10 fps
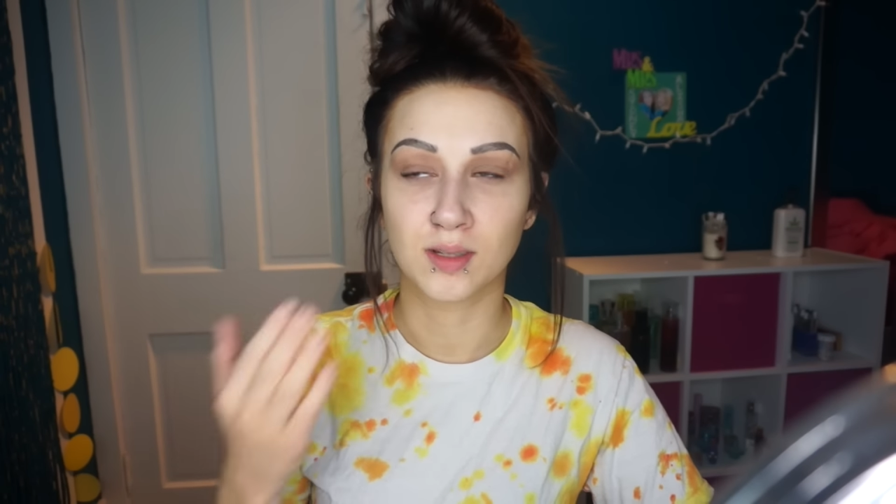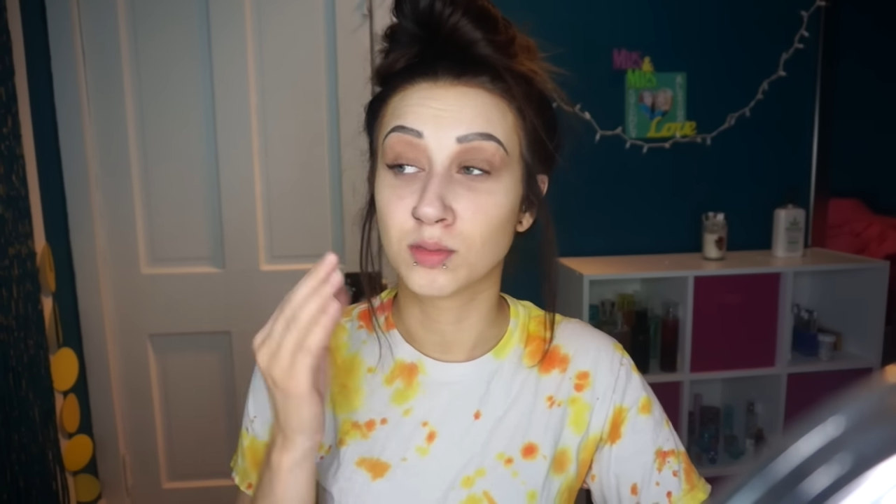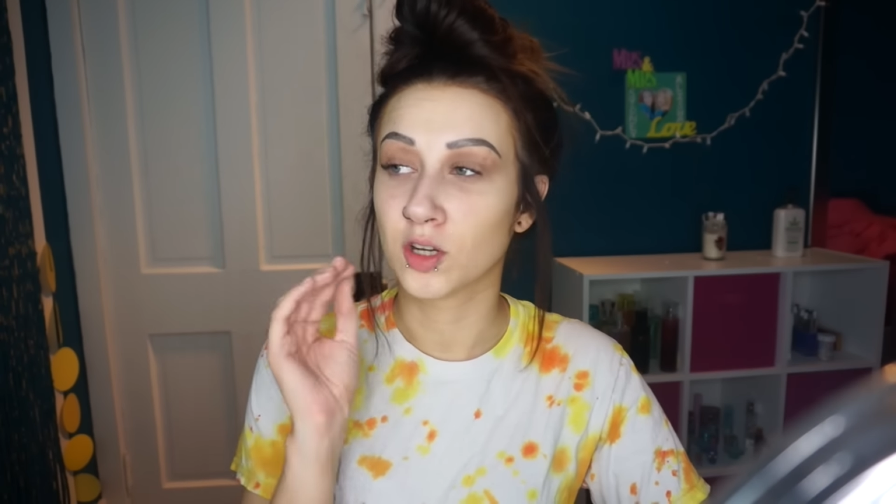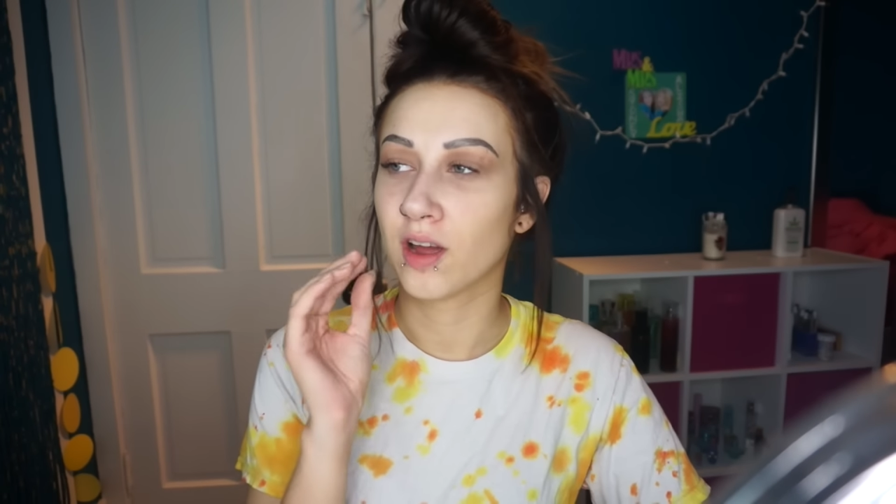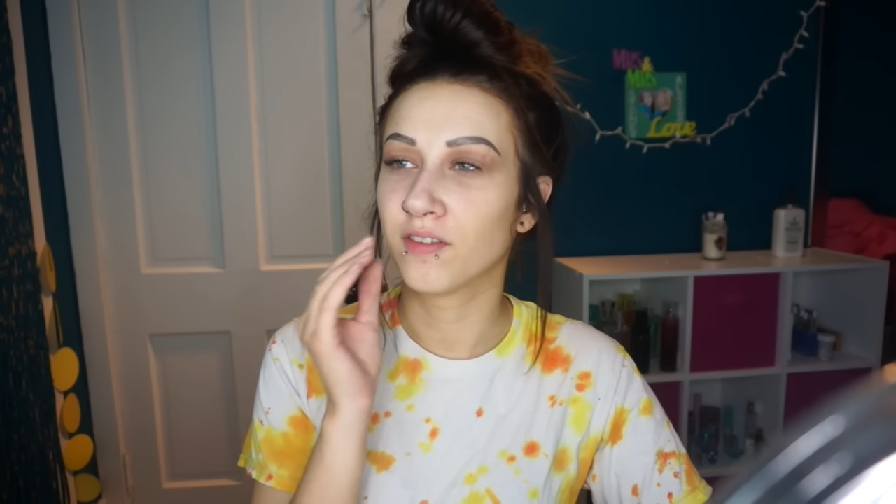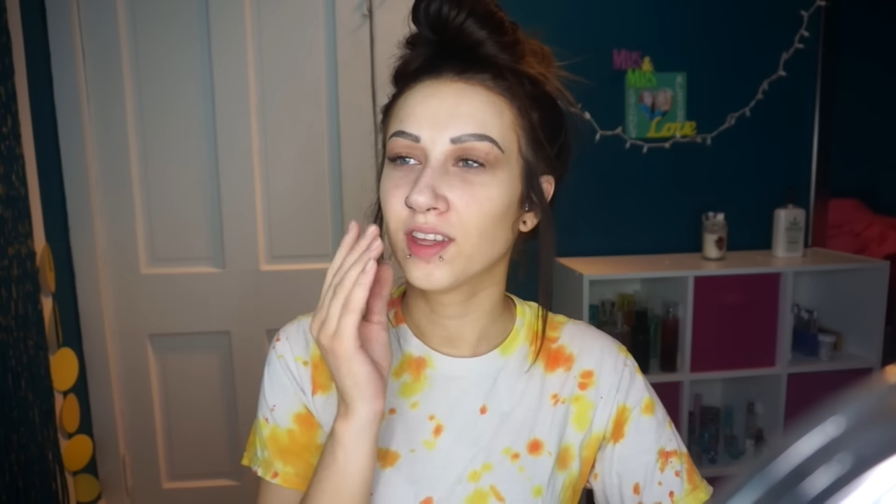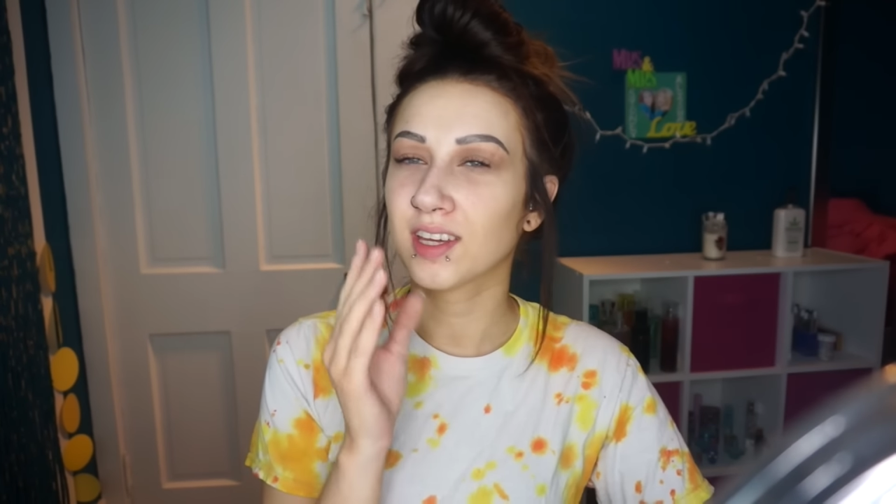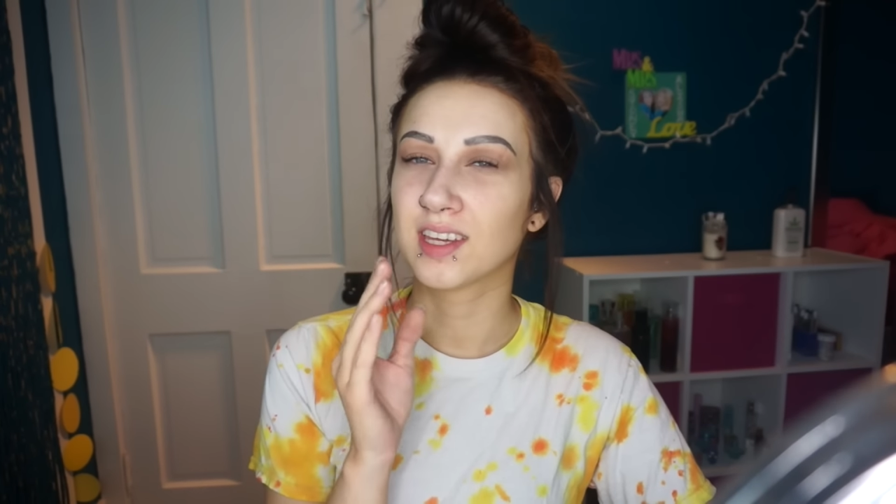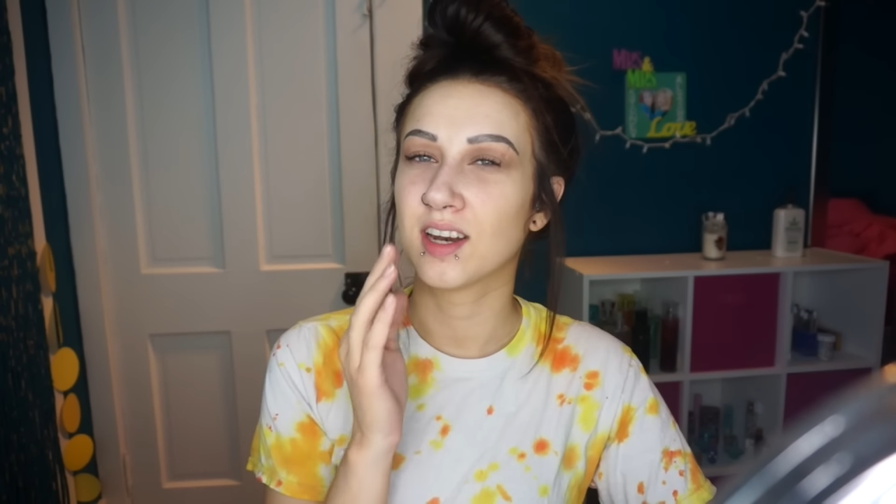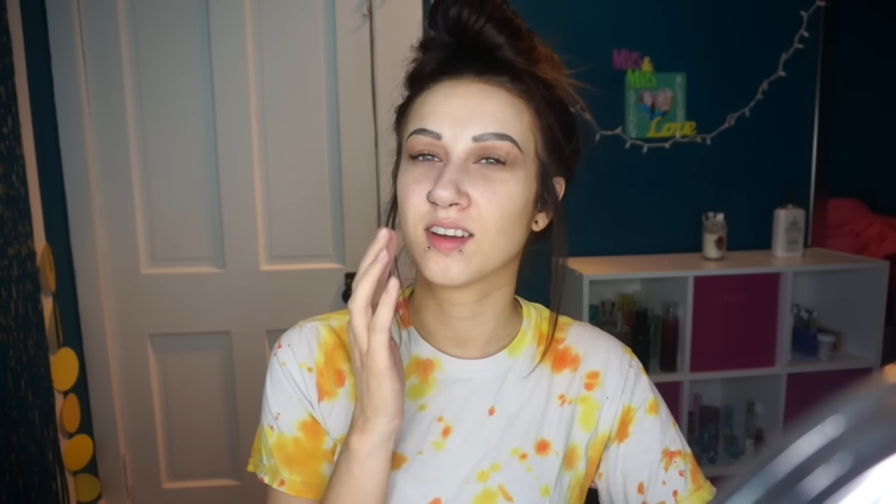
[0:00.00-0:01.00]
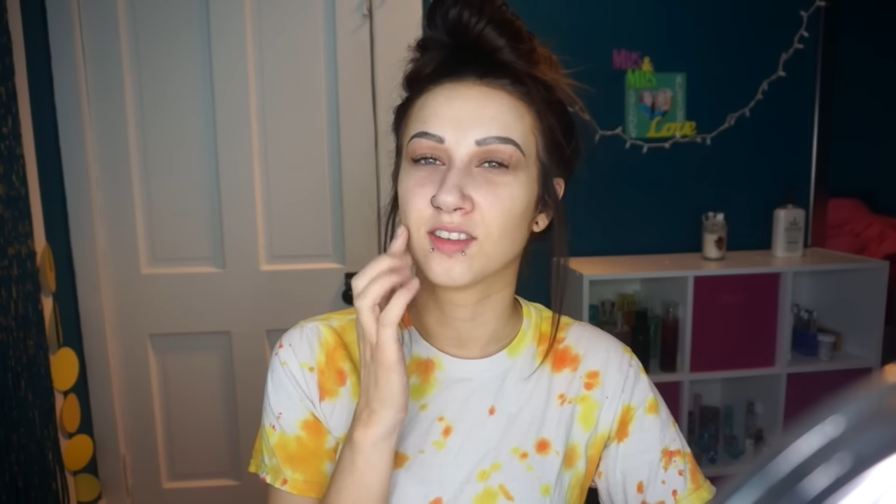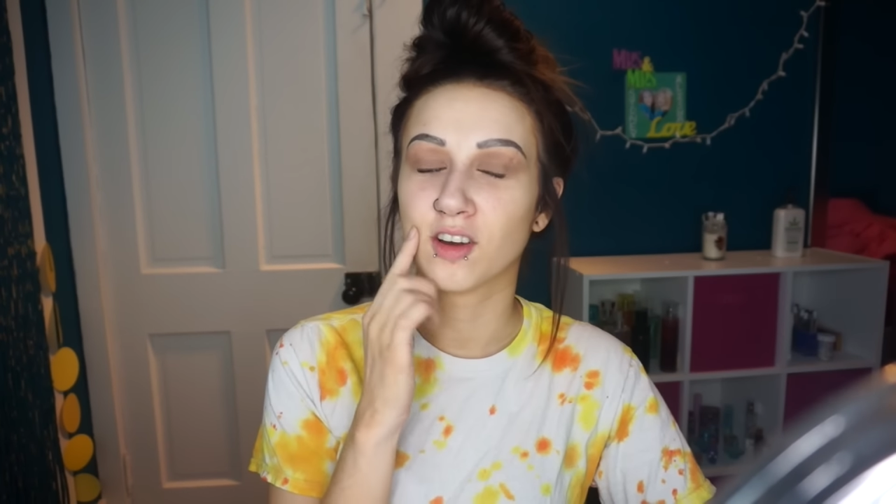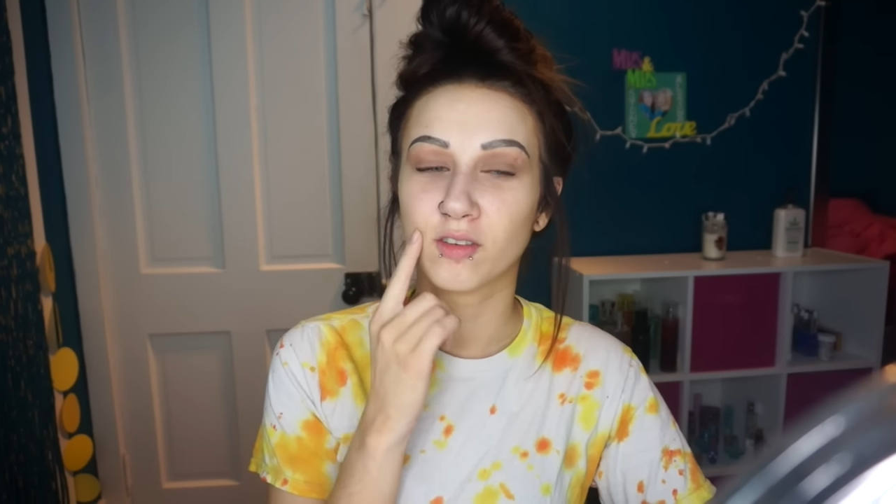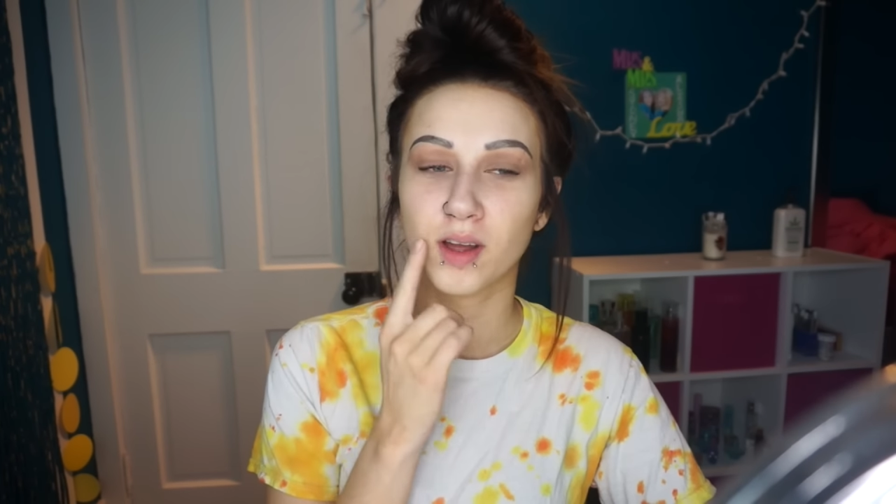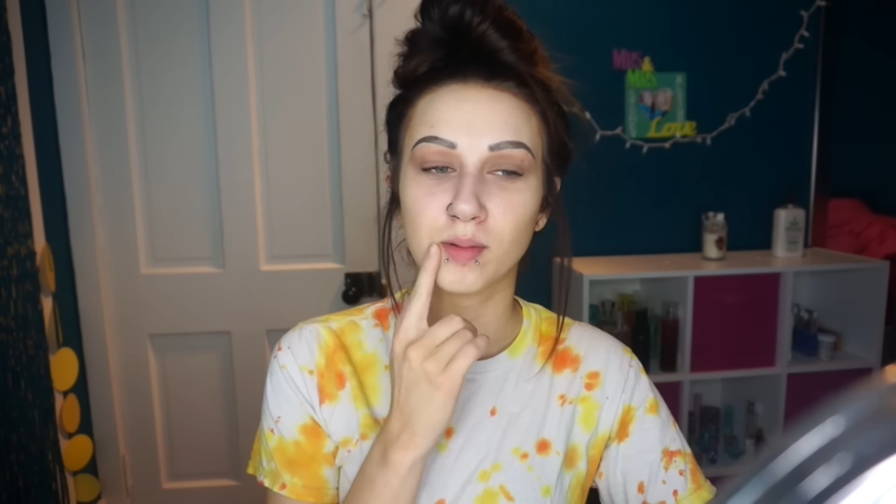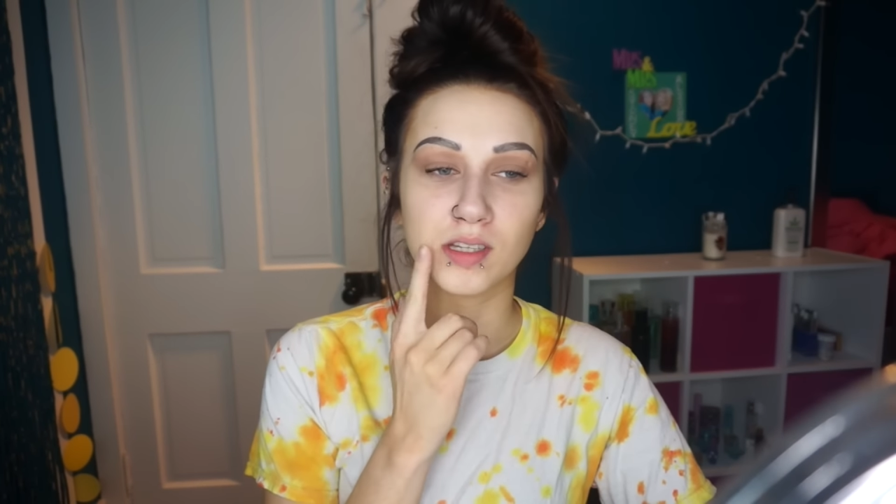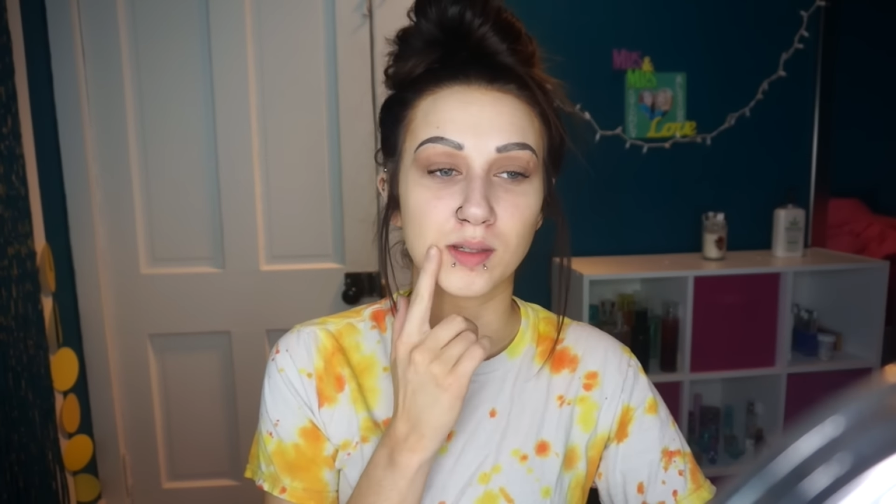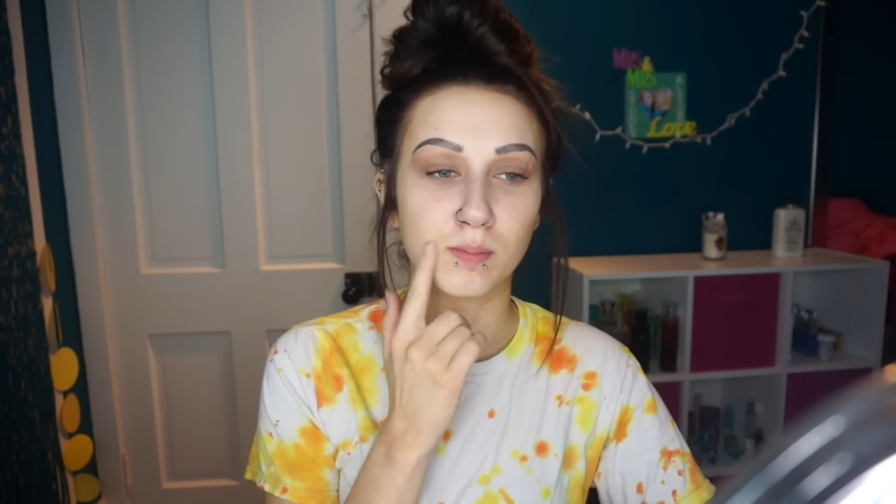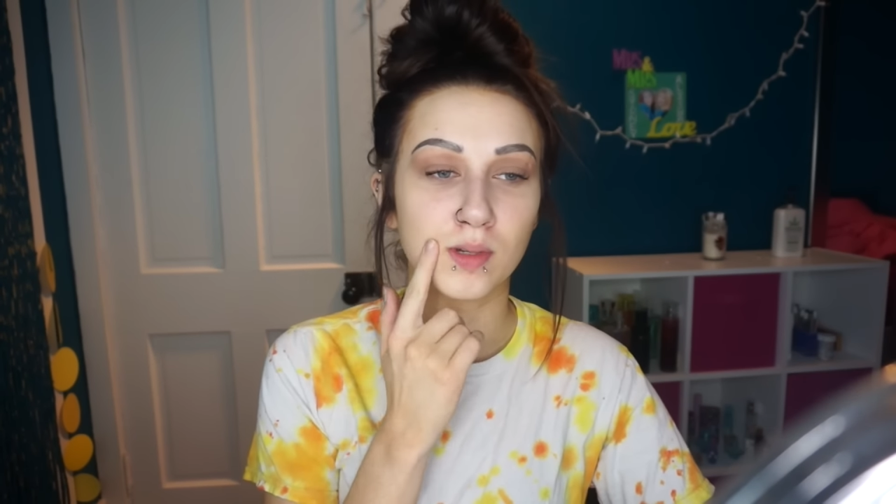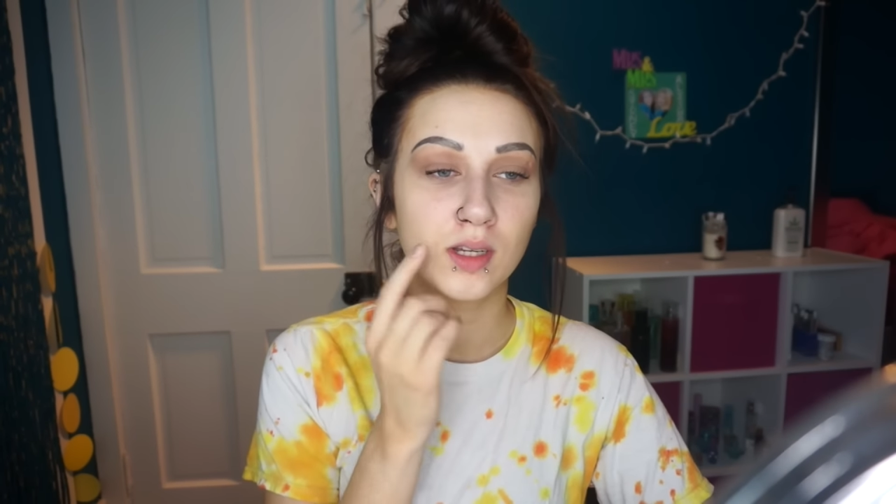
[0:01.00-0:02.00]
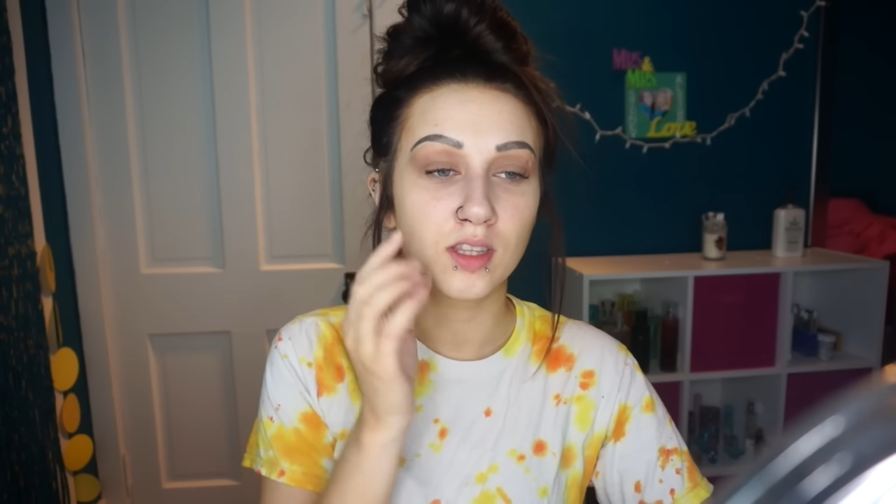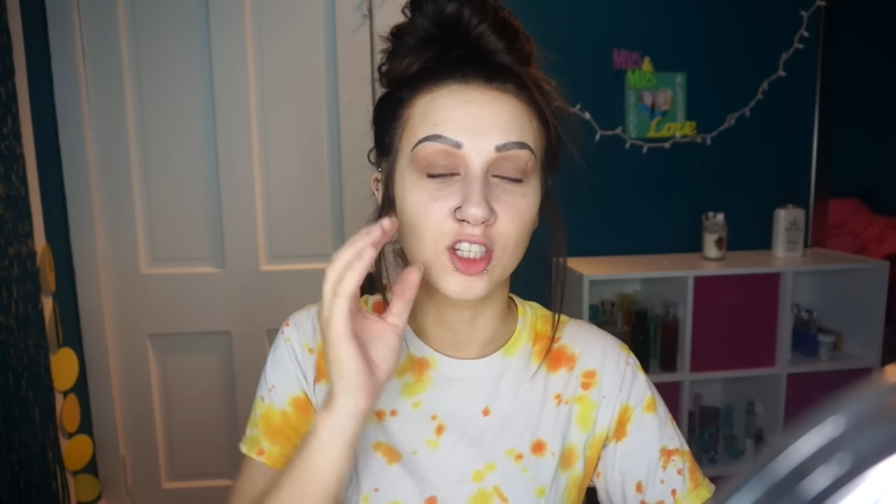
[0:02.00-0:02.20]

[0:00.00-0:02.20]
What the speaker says: I'm sorry, I feel like I cannot talk right because I bit